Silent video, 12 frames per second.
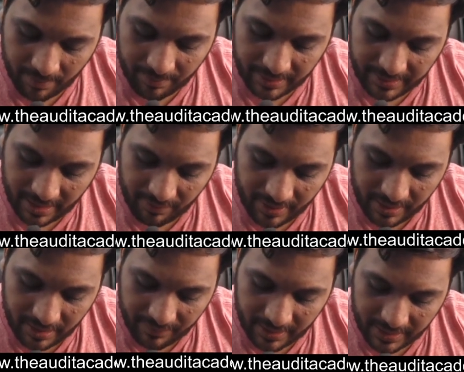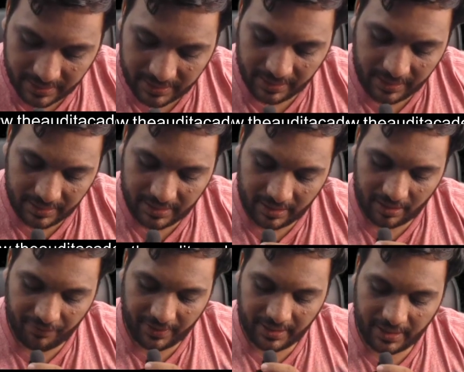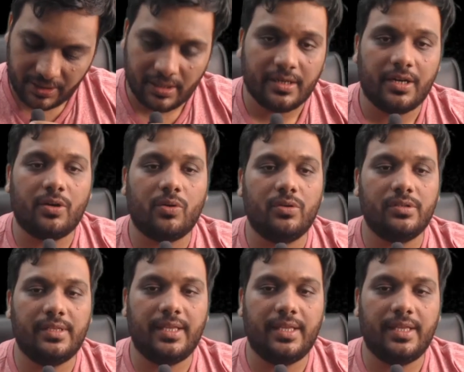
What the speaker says: But then when they were testing internal financial controls,